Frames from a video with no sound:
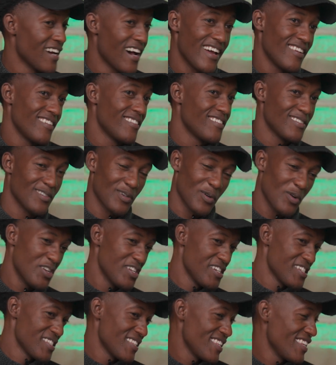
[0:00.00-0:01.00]
and
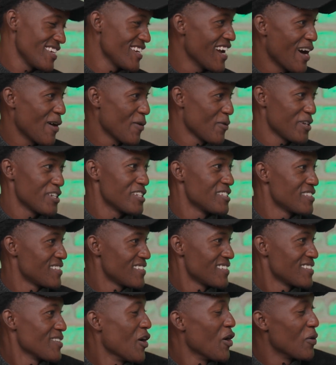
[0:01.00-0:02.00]
honestly, I
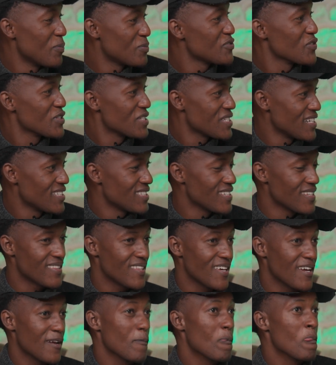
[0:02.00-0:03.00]
wouldn't opt for such a
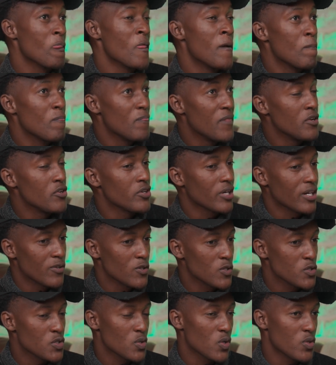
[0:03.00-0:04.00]
thing. Then you can
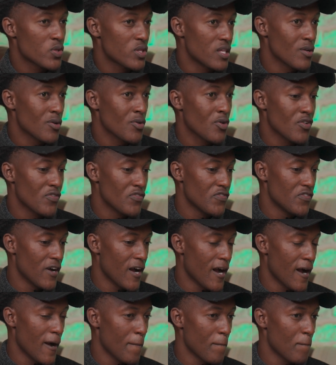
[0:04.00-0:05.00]
also think of
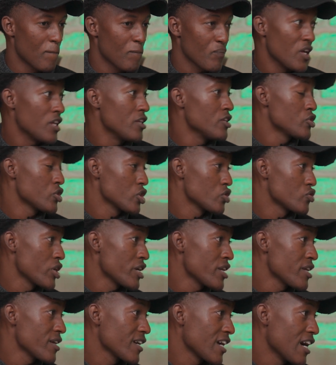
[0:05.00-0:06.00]
initial
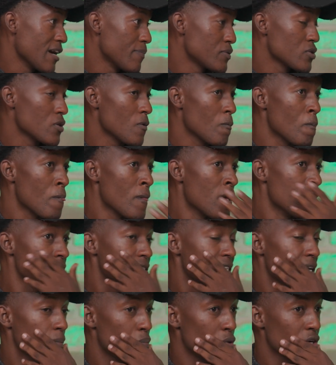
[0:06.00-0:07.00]
trading capital.
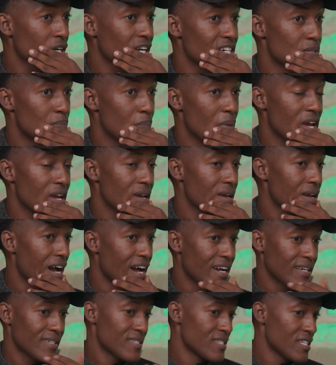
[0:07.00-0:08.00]
Some brokers may
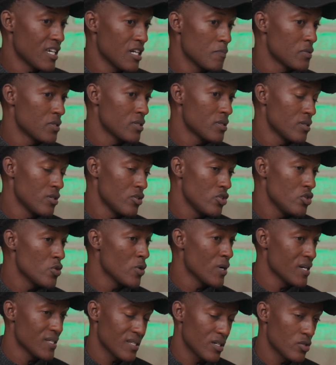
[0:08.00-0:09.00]
accept
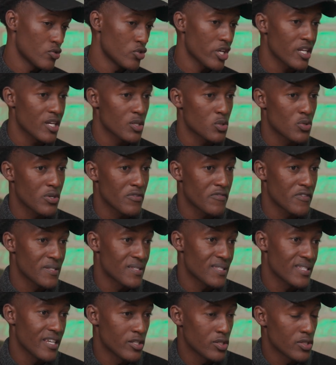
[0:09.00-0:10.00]
you as a trader to even
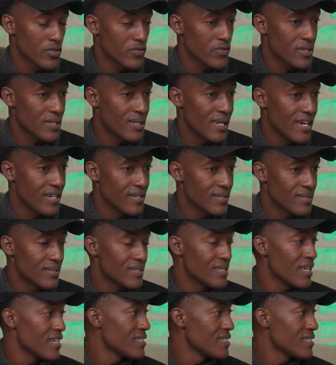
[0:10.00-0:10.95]
start off with like say